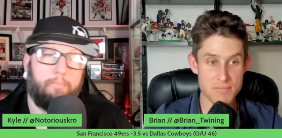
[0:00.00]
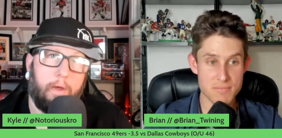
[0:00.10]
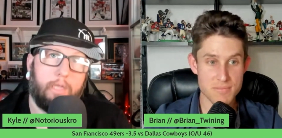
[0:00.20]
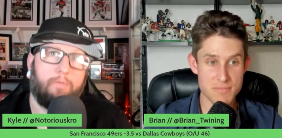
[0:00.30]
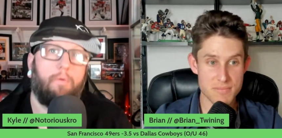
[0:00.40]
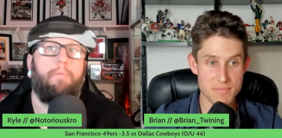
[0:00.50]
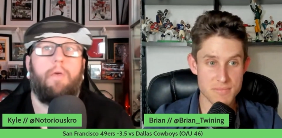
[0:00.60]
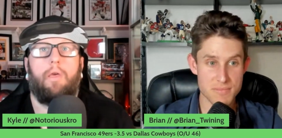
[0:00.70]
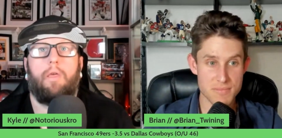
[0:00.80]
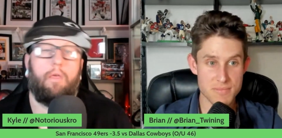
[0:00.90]
Speaker 1: minus one
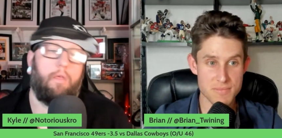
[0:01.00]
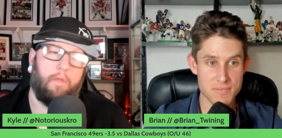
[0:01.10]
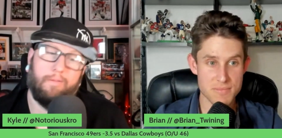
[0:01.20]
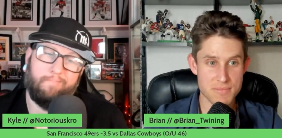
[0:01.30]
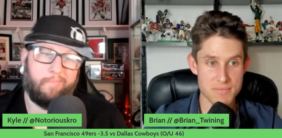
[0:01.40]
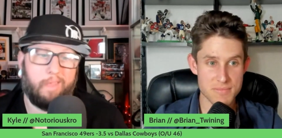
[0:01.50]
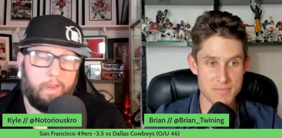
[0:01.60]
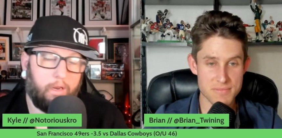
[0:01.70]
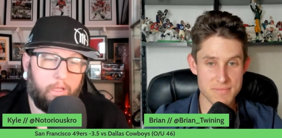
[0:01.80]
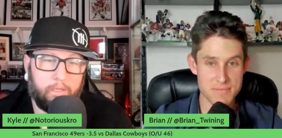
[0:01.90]
pick
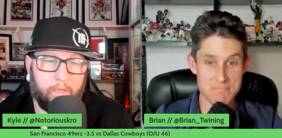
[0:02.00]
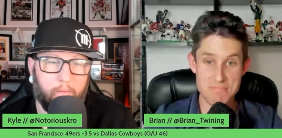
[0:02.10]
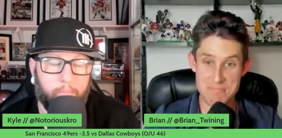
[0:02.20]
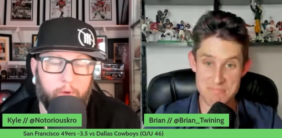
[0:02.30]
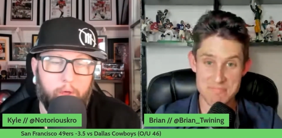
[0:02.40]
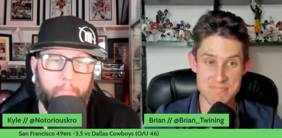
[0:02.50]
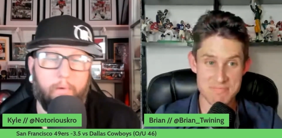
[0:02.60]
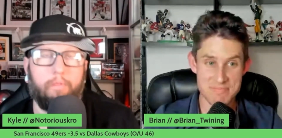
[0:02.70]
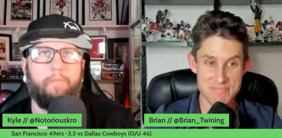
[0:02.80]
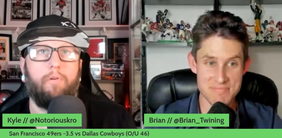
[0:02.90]
get a decent number out of
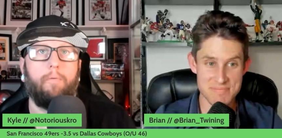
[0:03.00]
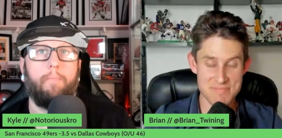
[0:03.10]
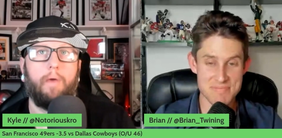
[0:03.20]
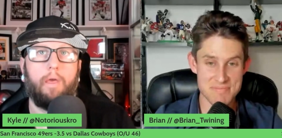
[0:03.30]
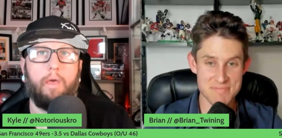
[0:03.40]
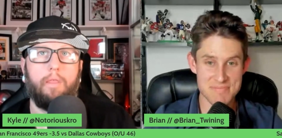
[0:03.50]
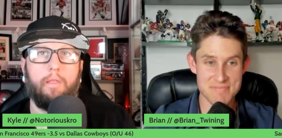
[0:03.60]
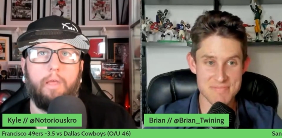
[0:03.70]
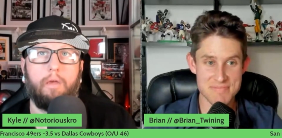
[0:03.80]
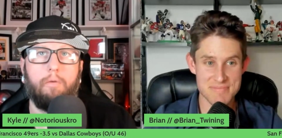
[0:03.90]
both of them i, I
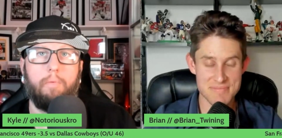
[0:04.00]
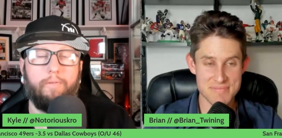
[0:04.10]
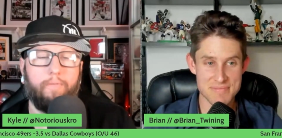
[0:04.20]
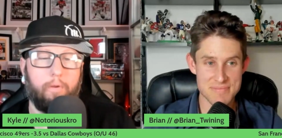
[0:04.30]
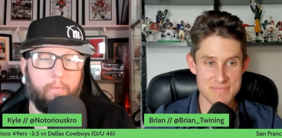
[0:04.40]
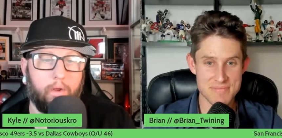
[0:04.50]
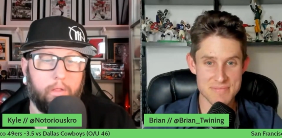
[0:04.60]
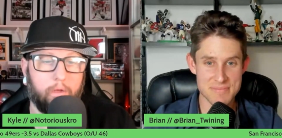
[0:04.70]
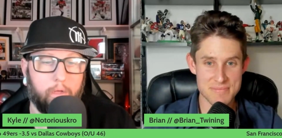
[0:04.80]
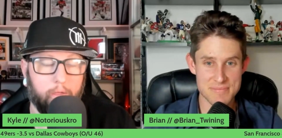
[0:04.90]
think that could be a fun way to
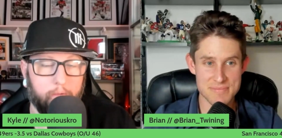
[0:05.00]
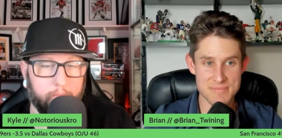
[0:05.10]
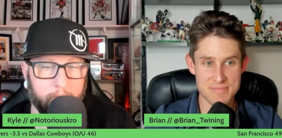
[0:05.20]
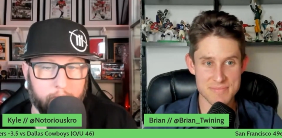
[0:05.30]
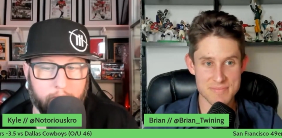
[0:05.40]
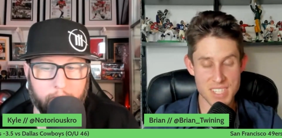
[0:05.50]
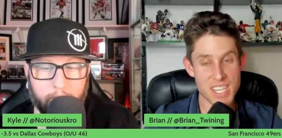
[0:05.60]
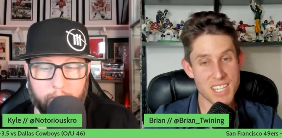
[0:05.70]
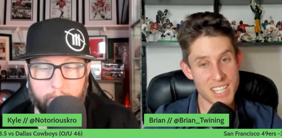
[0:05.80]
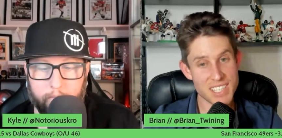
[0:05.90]
look
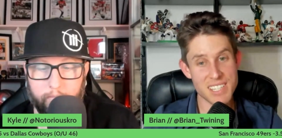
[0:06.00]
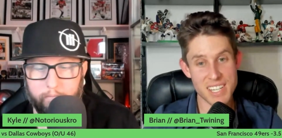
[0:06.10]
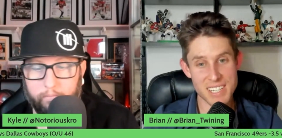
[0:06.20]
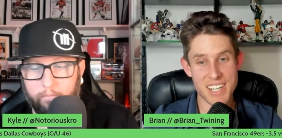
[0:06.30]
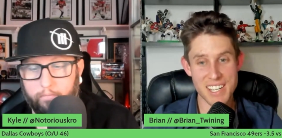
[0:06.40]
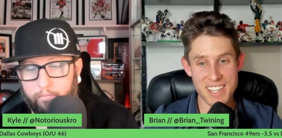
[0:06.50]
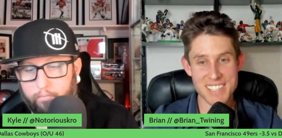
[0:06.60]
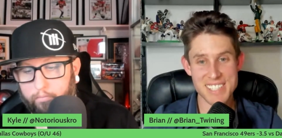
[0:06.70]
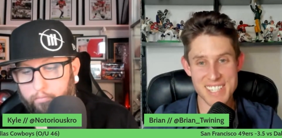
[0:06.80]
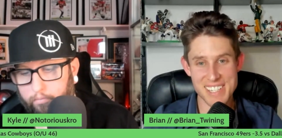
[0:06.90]
Speaker 2: yeah i like I, I
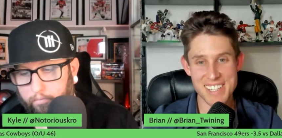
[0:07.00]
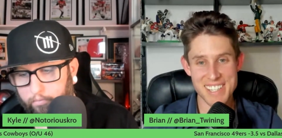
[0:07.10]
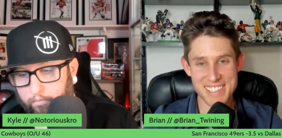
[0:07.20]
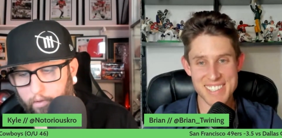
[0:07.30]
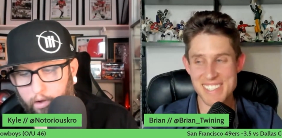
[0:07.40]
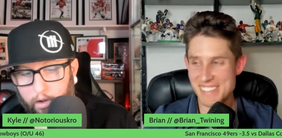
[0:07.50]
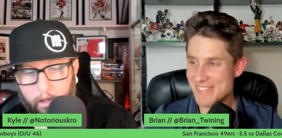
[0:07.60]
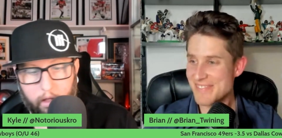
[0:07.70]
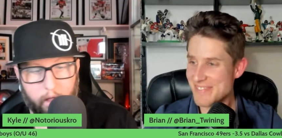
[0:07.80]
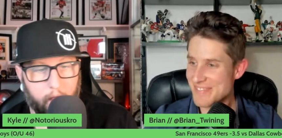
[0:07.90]
like that i like that
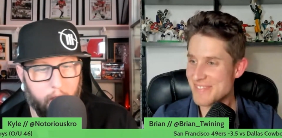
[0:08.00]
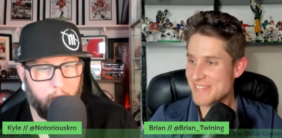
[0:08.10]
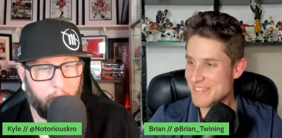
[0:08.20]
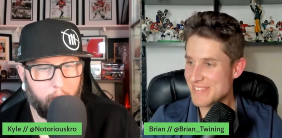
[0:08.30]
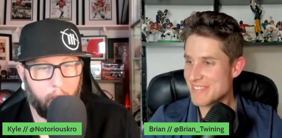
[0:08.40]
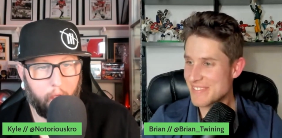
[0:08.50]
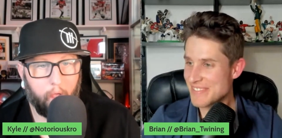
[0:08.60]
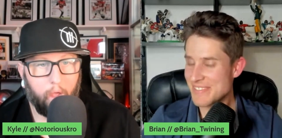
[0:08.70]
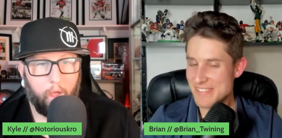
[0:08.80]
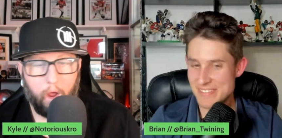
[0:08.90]

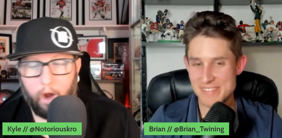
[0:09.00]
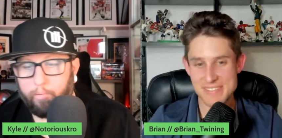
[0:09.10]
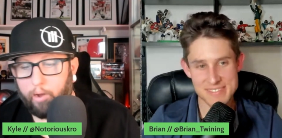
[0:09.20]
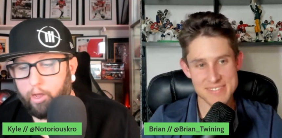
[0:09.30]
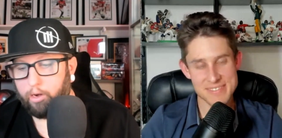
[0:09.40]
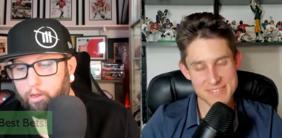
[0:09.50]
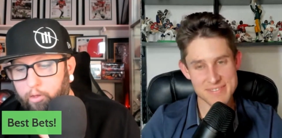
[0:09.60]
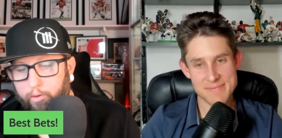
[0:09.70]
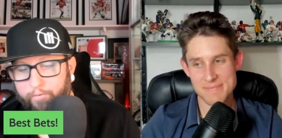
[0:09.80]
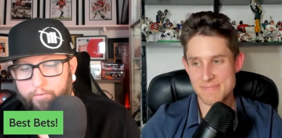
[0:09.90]
Speaker 1: all right brian
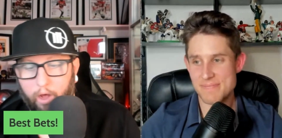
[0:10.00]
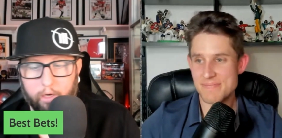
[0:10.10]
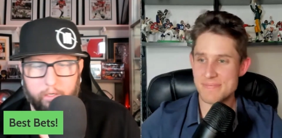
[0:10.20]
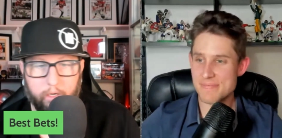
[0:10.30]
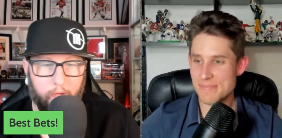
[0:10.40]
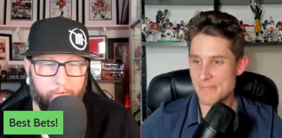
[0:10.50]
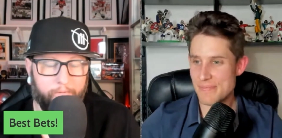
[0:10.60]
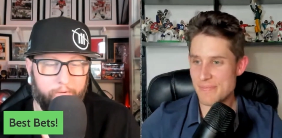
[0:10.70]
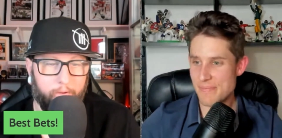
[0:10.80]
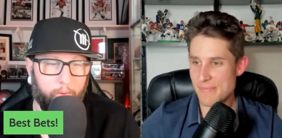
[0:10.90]
we've talked
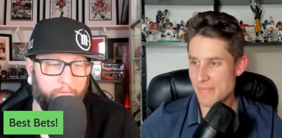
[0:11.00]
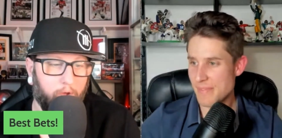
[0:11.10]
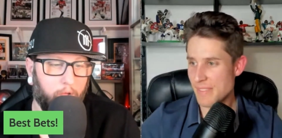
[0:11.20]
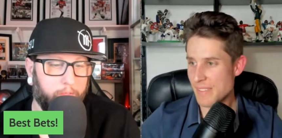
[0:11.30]
enough we've gone